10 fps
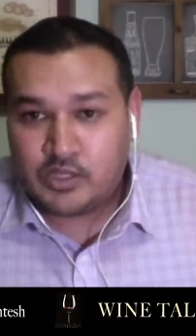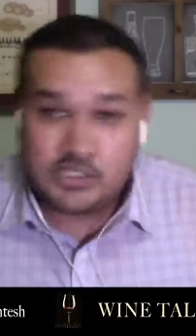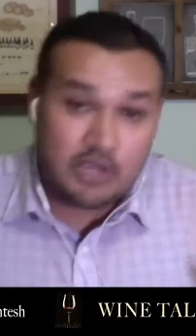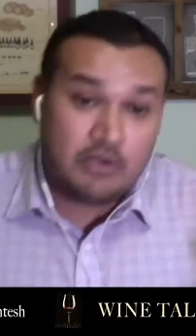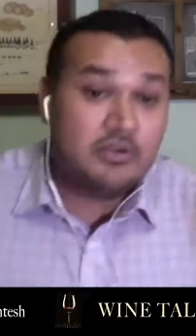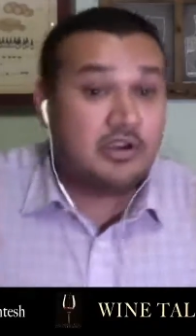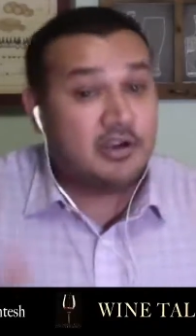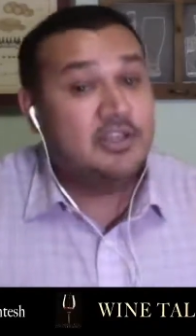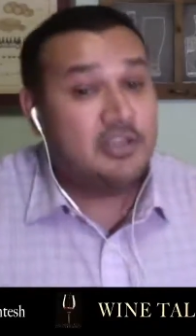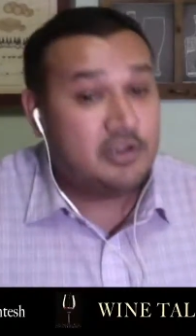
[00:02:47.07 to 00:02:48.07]
So
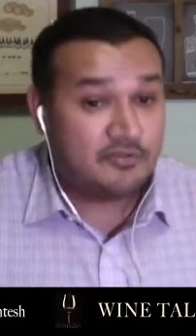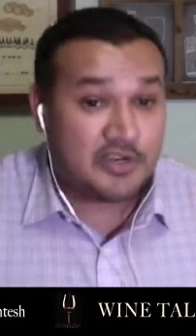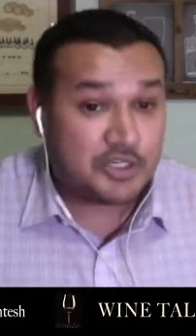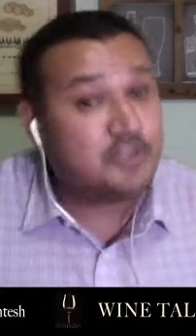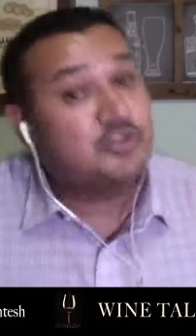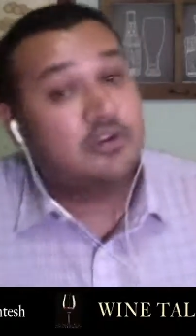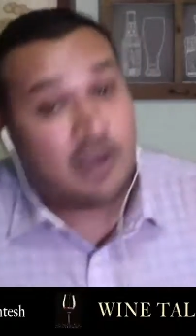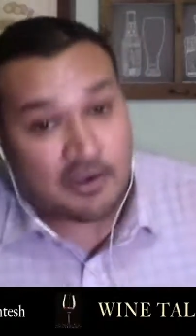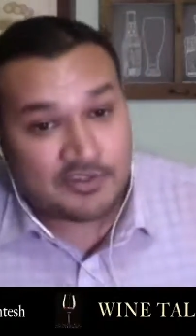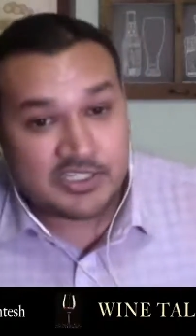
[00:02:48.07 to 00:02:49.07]
currently under French control,
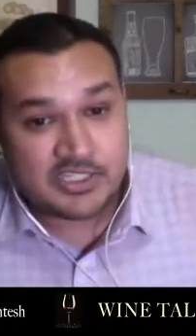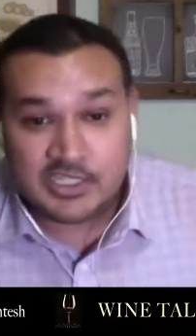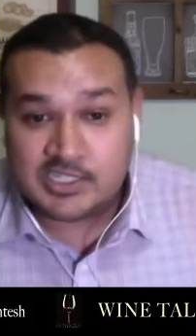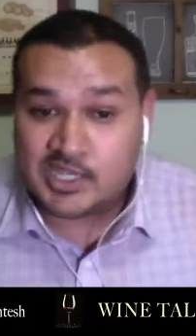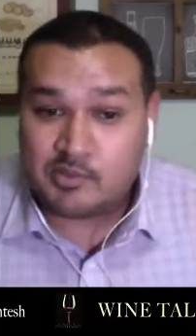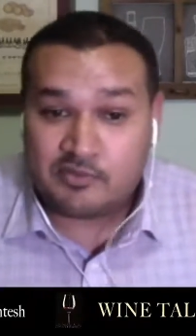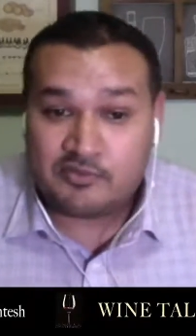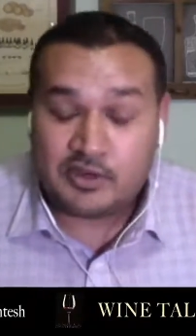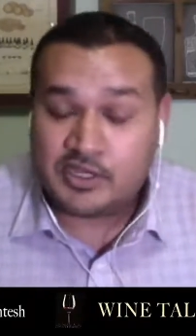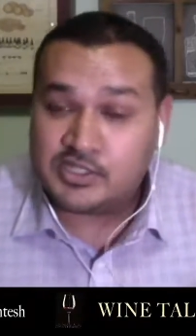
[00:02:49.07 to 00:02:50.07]
obviously, because I keep
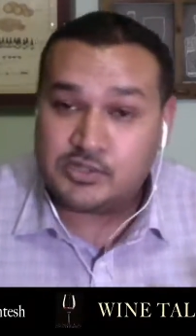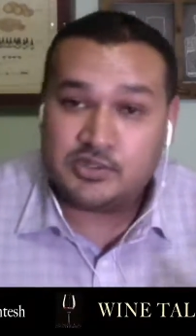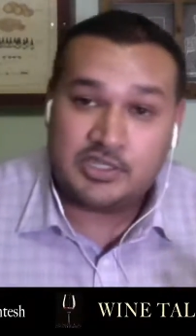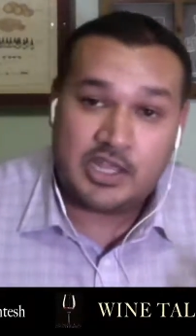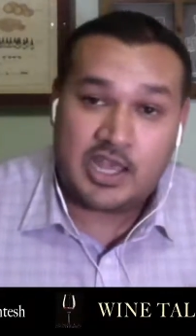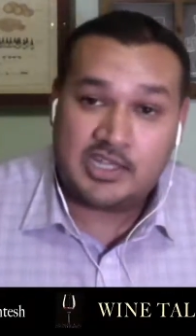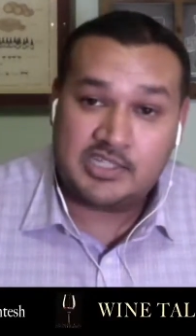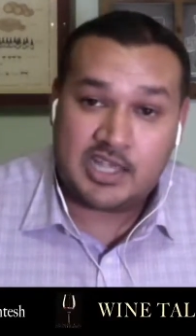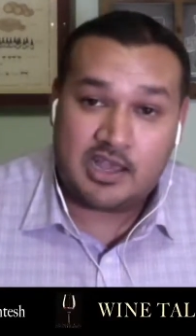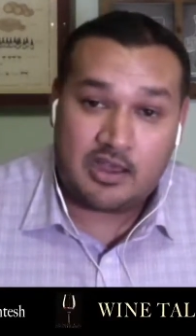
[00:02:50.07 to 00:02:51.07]
referring to it as
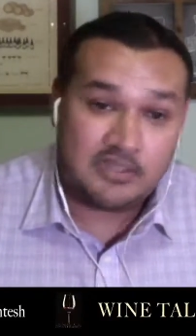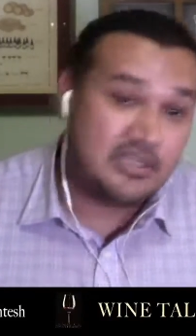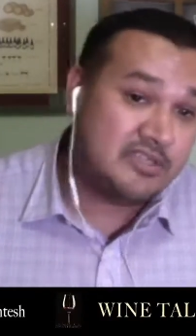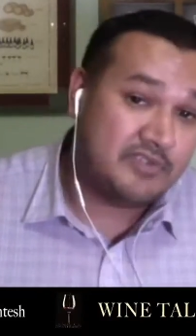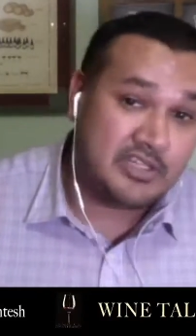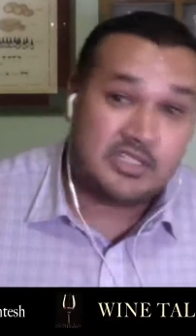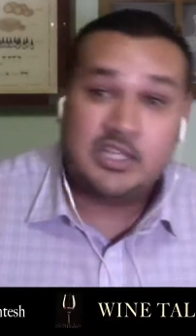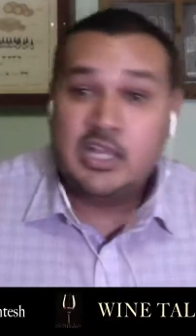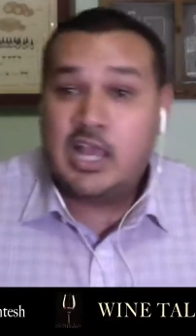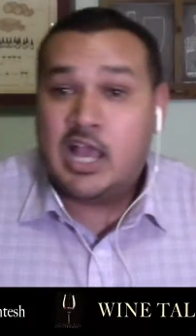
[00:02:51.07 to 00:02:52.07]
Alsace, France.
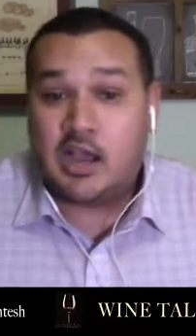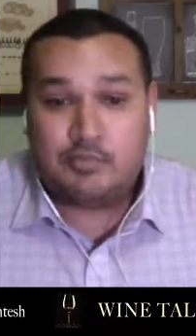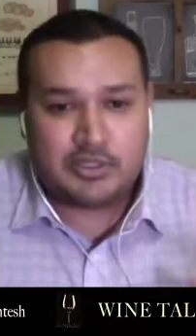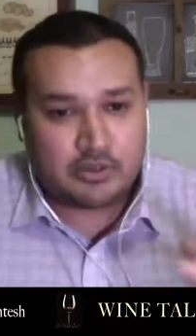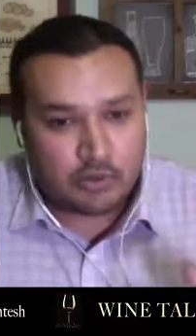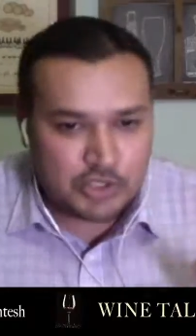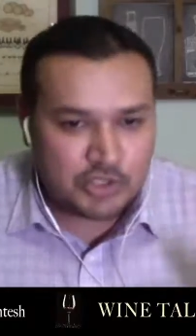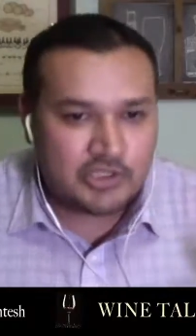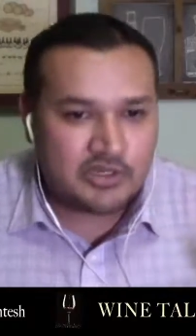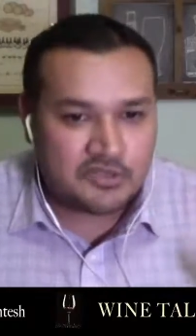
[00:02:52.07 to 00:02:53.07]
But the
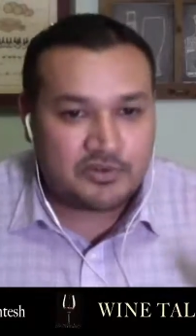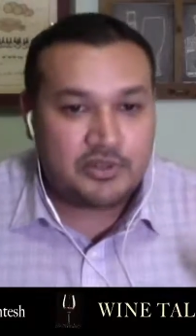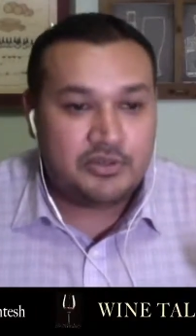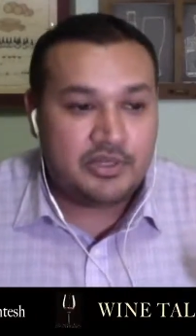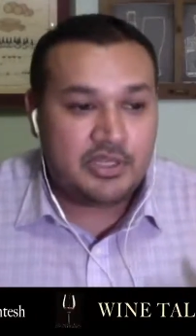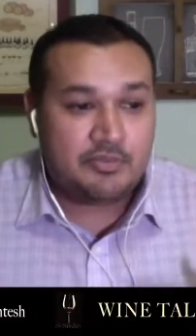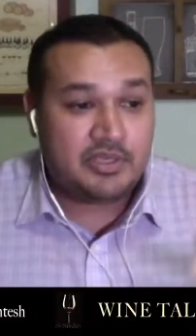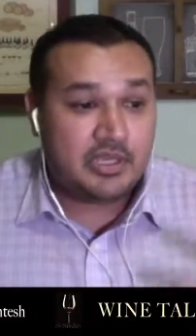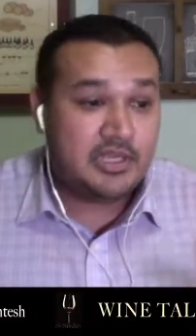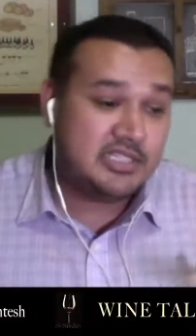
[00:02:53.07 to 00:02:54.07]
culture there is very unique
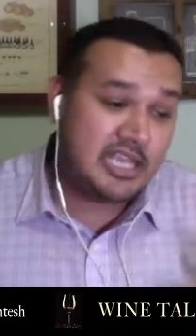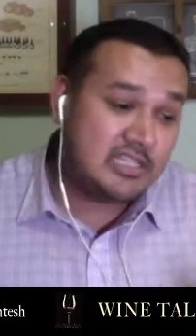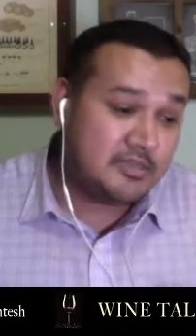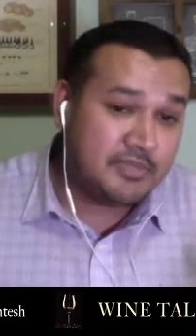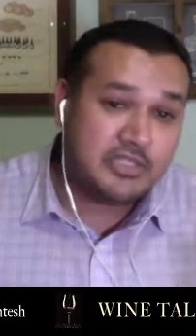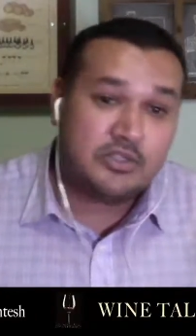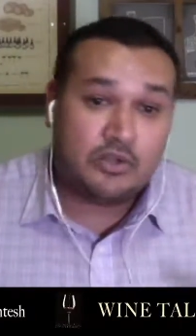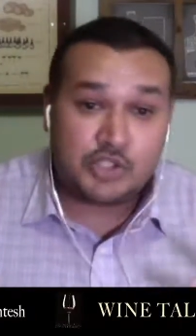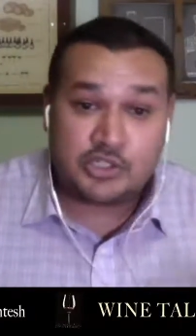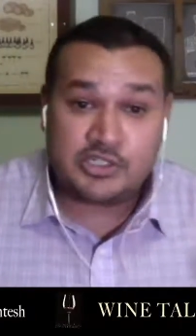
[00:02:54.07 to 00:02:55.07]
because it has a mixed
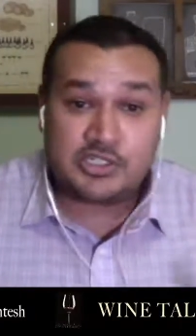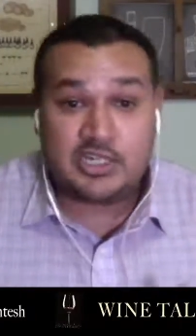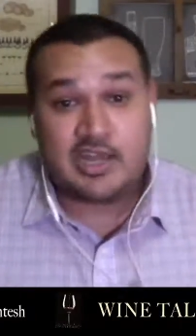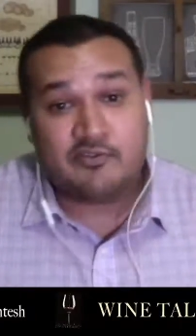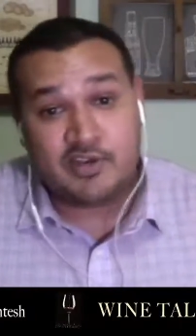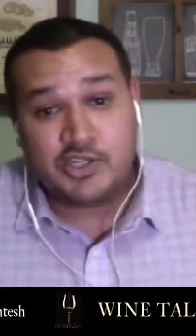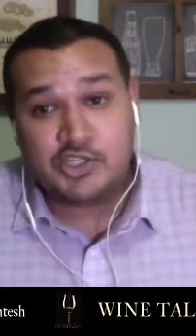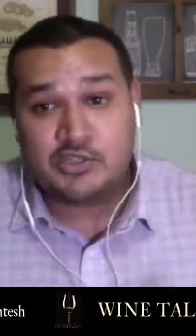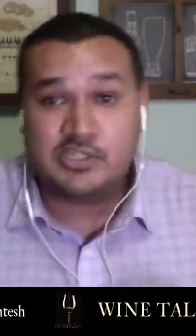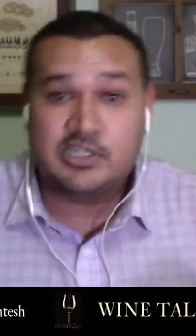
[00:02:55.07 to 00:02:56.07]
culture. There's a lot of
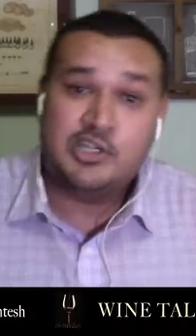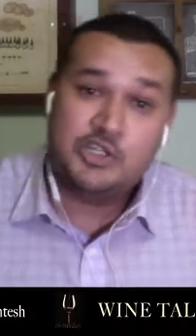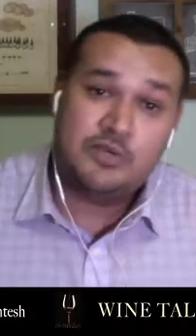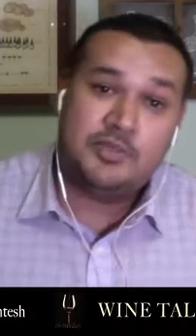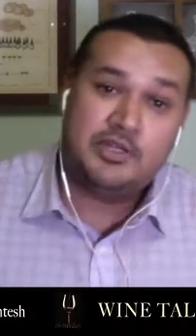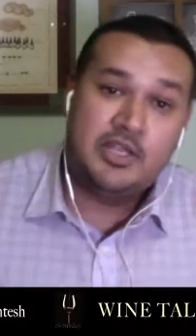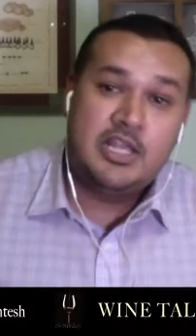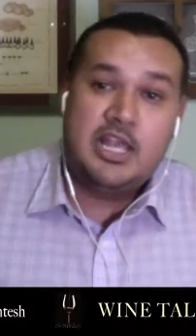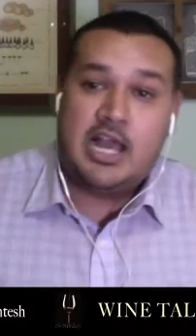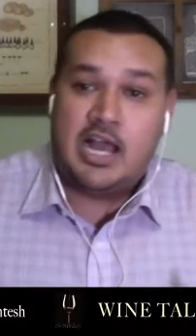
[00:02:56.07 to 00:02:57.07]
French, there's a lot of German
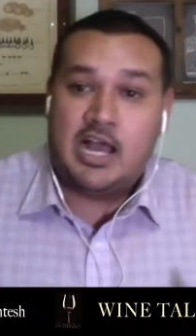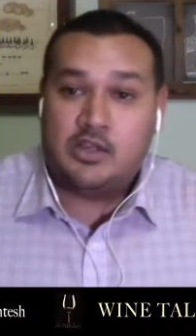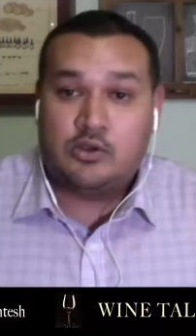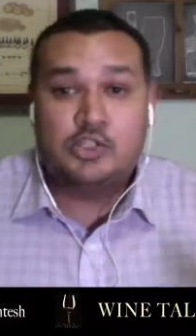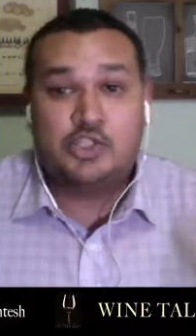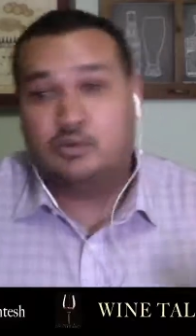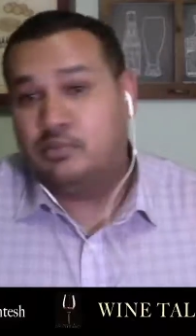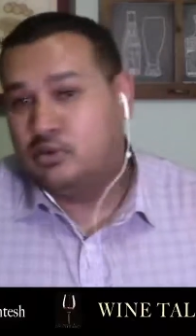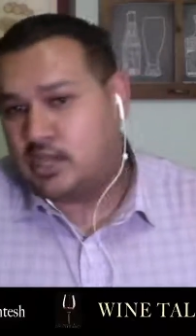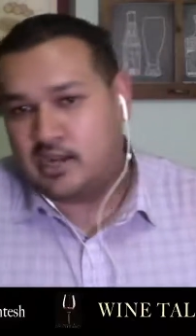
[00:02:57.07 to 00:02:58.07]
culture,
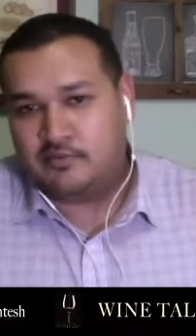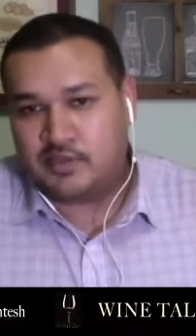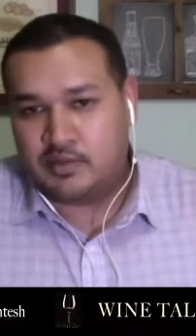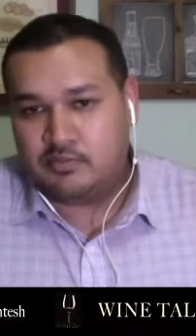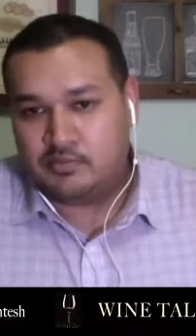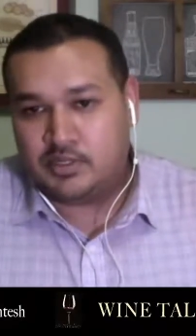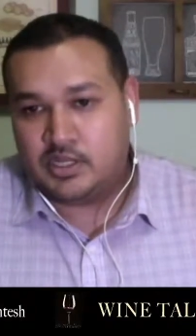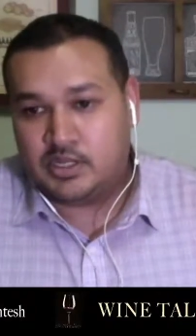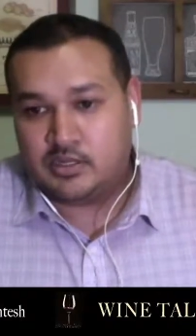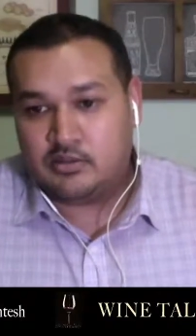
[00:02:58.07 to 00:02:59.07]
both kind of in
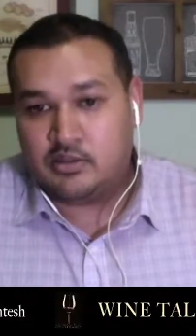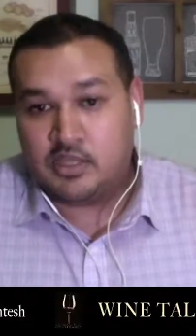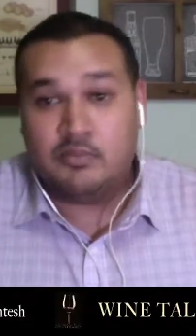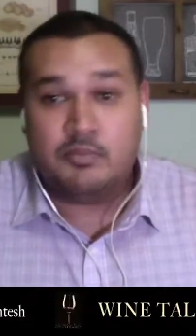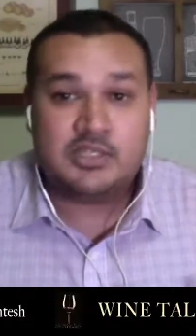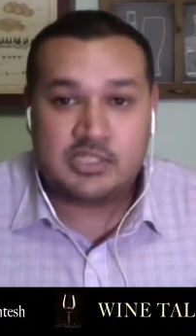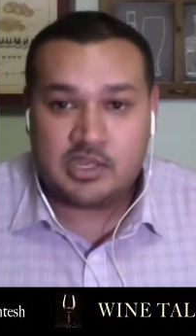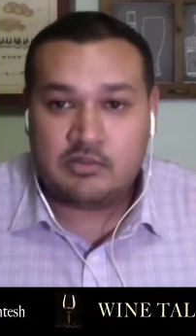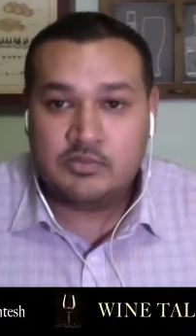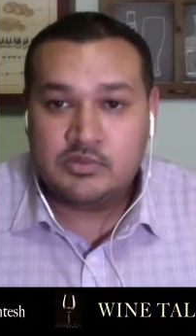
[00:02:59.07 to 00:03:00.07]
the mix
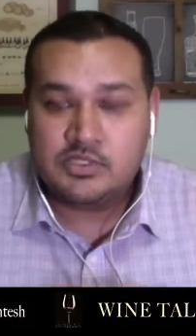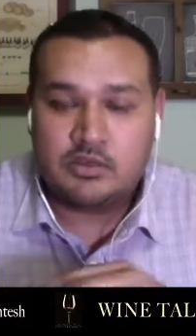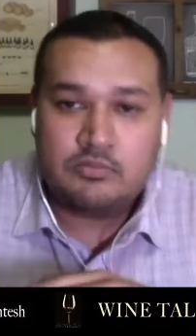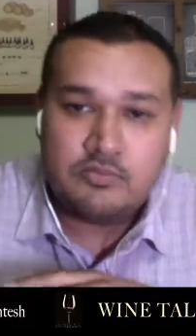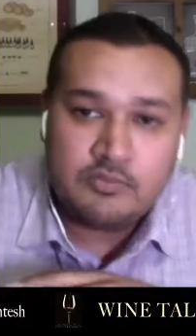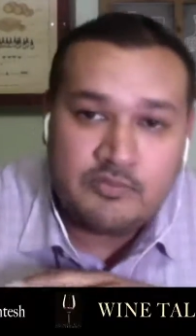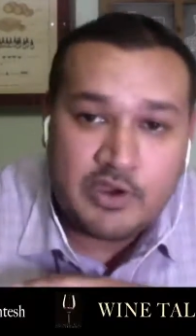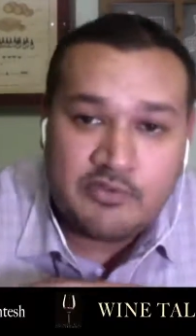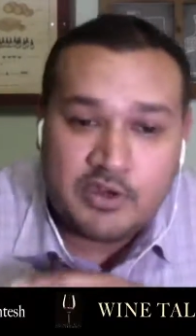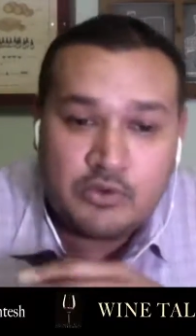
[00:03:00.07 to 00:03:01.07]
there. So
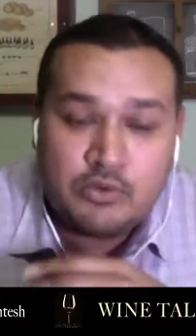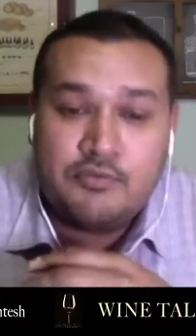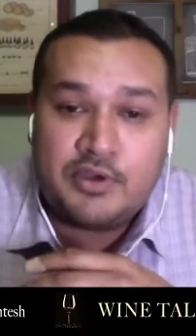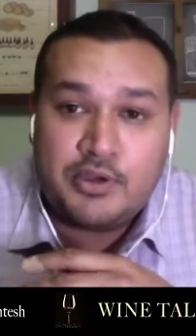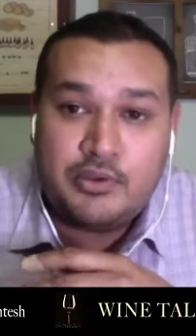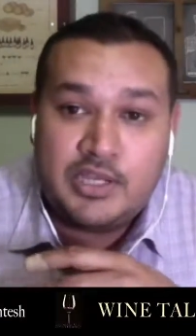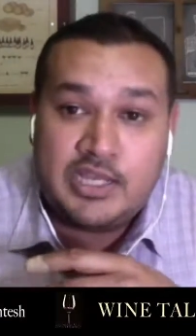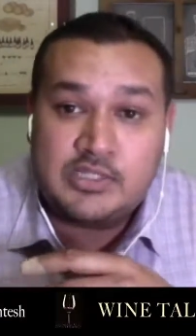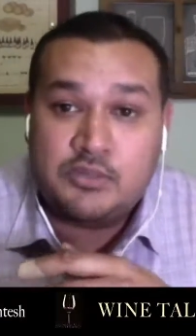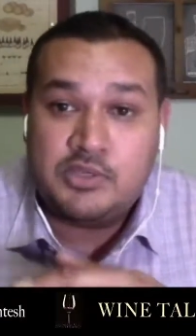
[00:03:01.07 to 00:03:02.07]
very, very cool, very unique as a